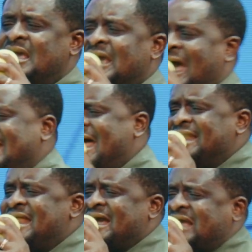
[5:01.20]

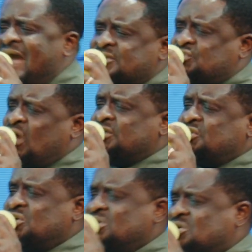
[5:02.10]
enene ke
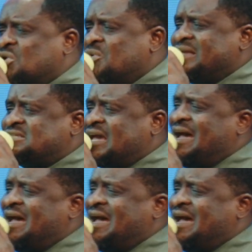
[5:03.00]
jodu kuweje